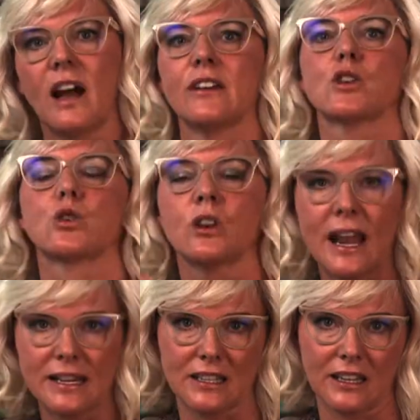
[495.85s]
and
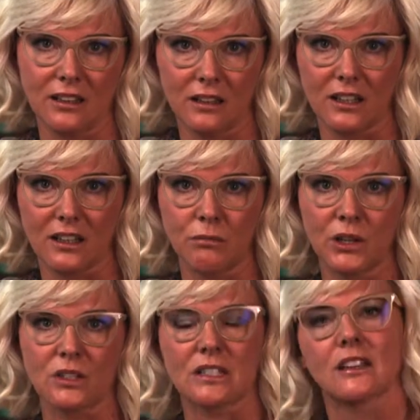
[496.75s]
creating a learning
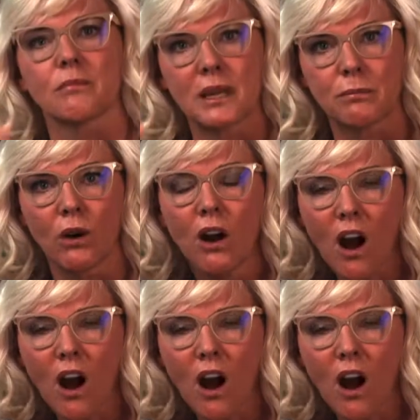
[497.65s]
community that people